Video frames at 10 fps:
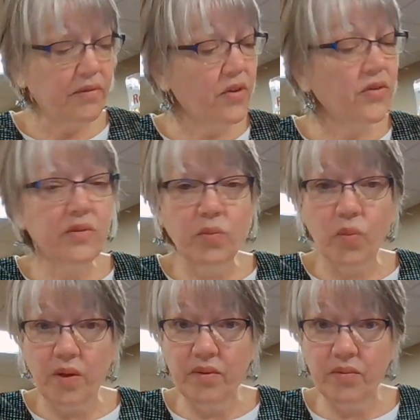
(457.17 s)
verses
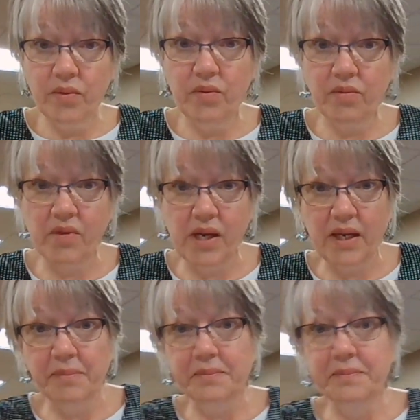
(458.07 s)
1 through 3.
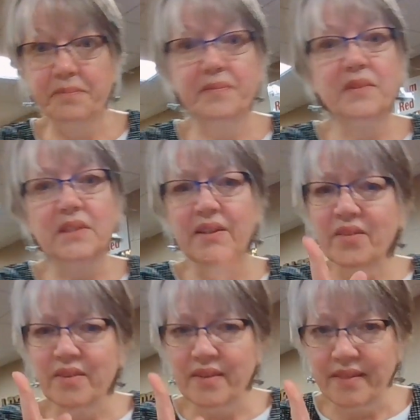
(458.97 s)

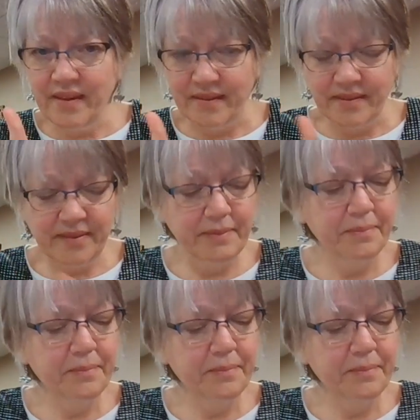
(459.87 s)
Listen to this.